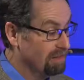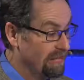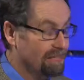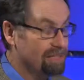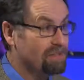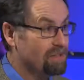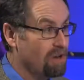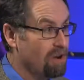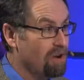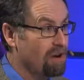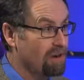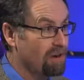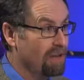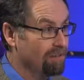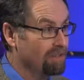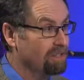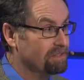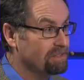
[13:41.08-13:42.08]
that's the hard
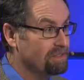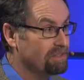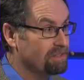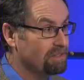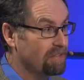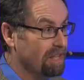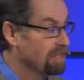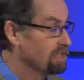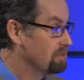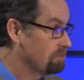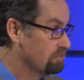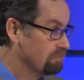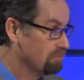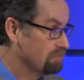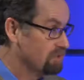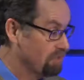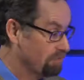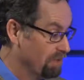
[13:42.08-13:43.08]
evidence that has
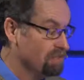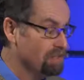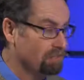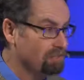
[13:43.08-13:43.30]
been